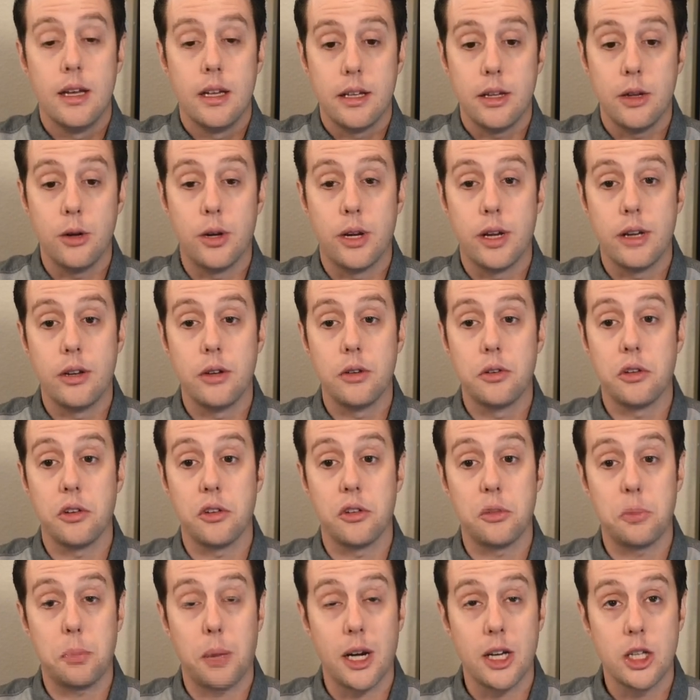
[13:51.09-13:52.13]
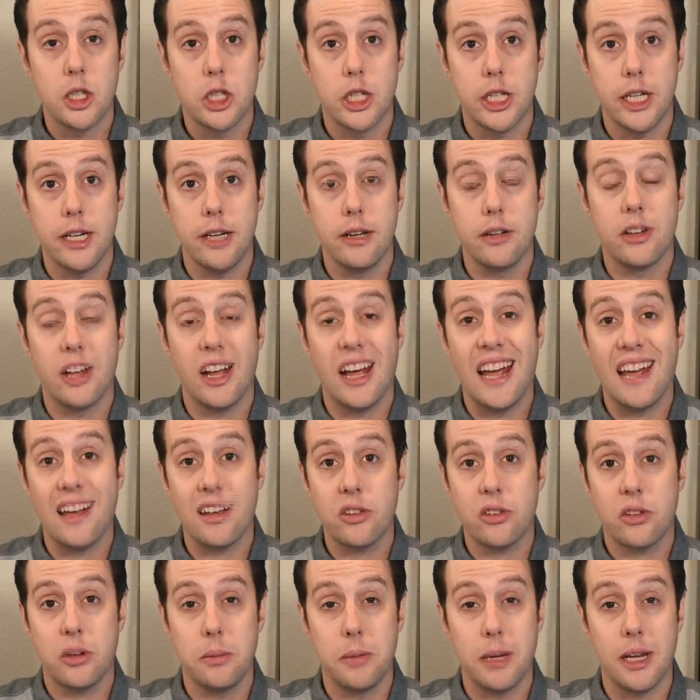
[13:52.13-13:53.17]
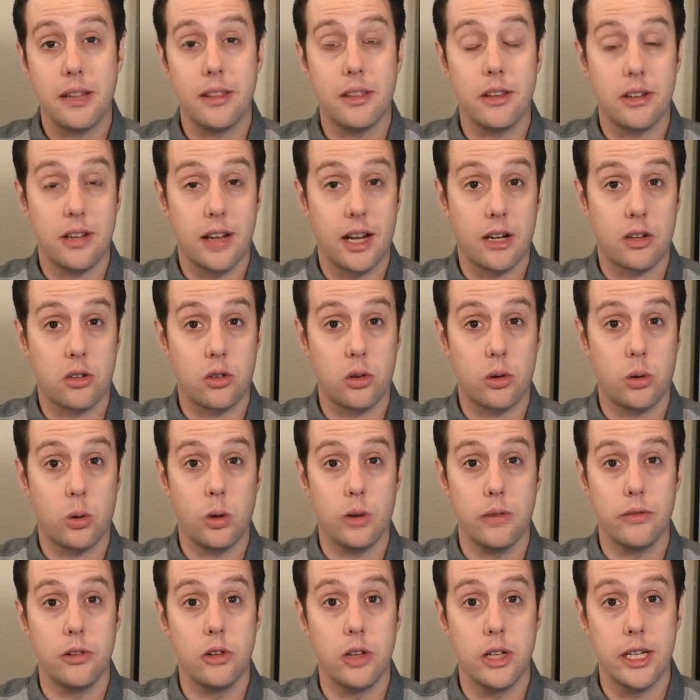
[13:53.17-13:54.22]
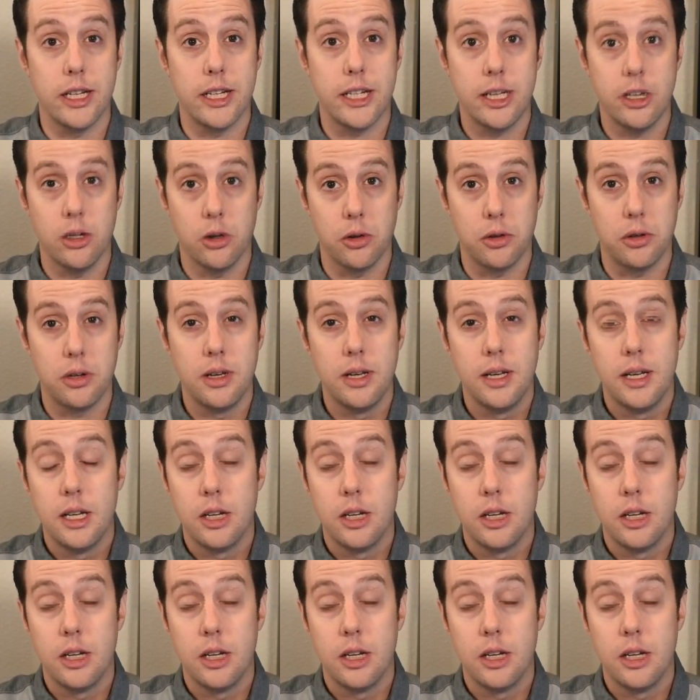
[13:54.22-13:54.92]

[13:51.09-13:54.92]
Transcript: You can use a spreadsheet to estimate the tax equivalent yield.